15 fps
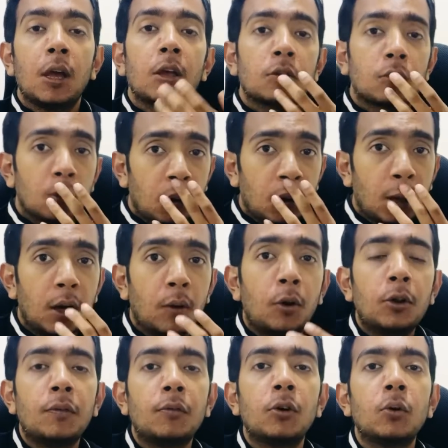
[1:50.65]
So what
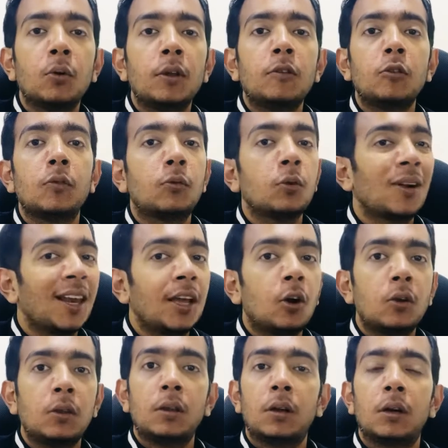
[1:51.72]
you have to do is you have to click
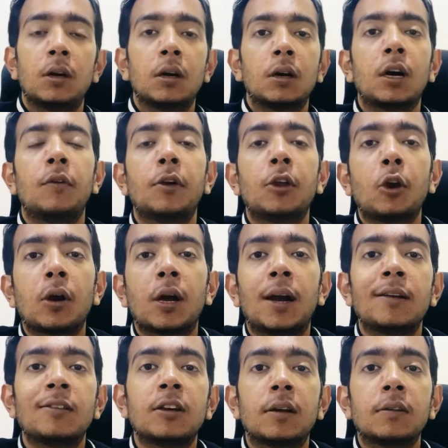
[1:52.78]
on cover your
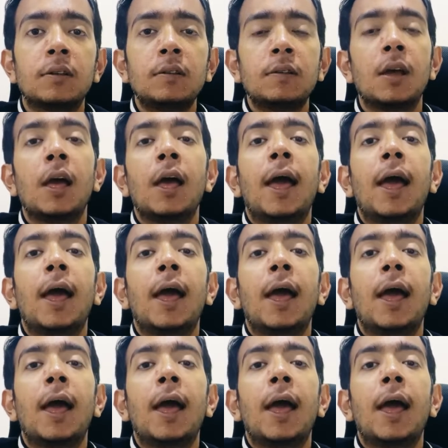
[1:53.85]
card charges,